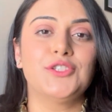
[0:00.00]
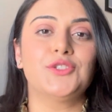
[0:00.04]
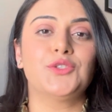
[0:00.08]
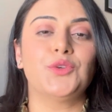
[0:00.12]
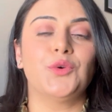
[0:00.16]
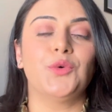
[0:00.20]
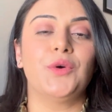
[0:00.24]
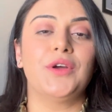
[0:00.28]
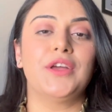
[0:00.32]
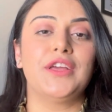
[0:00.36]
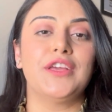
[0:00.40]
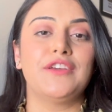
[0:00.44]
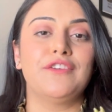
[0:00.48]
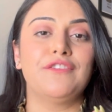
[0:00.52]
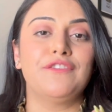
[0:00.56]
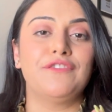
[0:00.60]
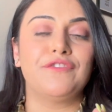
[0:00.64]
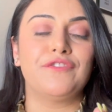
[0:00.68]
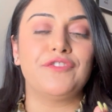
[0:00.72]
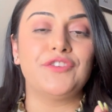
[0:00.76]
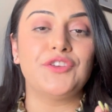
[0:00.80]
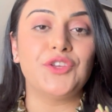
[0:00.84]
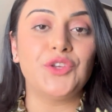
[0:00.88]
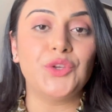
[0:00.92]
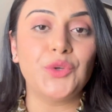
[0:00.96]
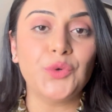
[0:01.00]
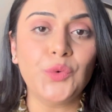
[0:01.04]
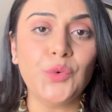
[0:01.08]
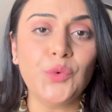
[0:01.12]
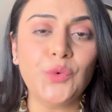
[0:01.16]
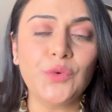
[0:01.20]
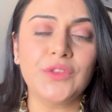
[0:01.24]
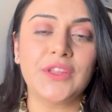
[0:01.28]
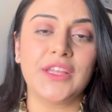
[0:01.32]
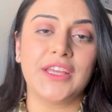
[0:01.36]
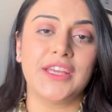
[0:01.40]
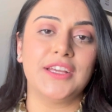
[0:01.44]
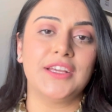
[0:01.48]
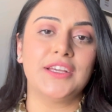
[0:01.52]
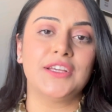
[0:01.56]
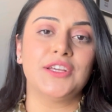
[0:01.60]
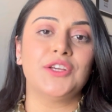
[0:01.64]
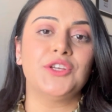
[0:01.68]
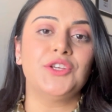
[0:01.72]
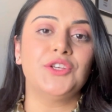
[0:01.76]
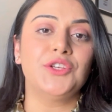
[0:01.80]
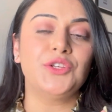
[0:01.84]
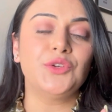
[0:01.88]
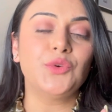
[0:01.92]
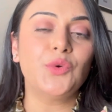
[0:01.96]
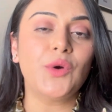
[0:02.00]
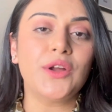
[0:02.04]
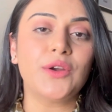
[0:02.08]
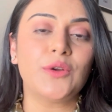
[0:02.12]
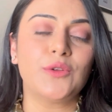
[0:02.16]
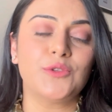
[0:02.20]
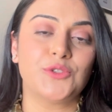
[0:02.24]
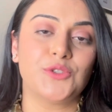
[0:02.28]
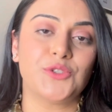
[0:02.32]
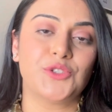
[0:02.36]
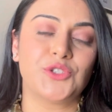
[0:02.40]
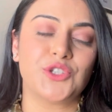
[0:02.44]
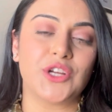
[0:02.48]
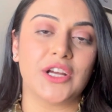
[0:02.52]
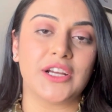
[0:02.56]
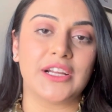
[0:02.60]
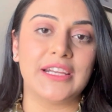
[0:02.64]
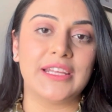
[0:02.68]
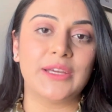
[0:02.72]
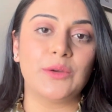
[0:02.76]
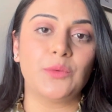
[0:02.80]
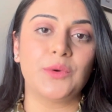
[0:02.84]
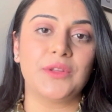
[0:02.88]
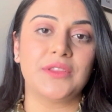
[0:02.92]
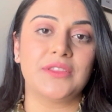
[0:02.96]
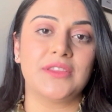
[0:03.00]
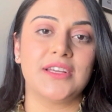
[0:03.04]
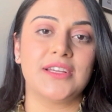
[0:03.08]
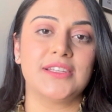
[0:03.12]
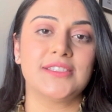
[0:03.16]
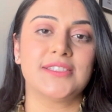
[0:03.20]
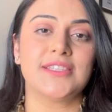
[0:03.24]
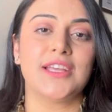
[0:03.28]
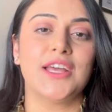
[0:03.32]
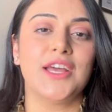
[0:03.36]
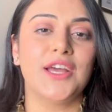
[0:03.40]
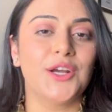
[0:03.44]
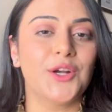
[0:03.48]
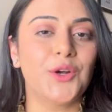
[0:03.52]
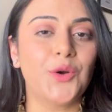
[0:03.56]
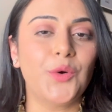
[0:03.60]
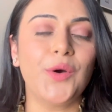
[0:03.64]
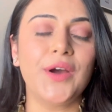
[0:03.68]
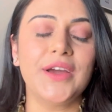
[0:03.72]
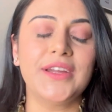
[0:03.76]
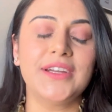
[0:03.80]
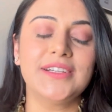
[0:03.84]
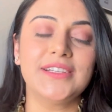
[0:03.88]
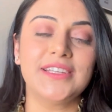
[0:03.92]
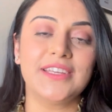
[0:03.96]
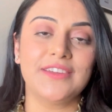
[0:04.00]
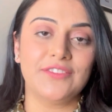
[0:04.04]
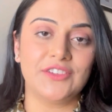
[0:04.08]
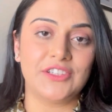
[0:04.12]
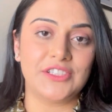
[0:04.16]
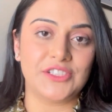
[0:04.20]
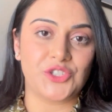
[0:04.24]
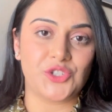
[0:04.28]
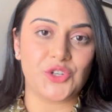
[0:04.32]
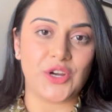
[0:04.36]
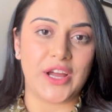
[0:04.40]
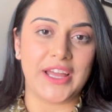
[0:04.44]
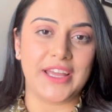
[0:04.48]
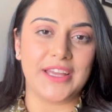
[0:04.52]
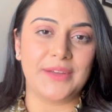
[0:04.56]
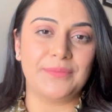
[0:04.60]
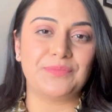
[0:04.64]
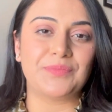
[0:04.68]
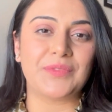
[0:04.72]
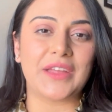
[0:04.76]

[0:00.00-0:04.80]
So if you think you are also struggling with this, go ahead and give it a try.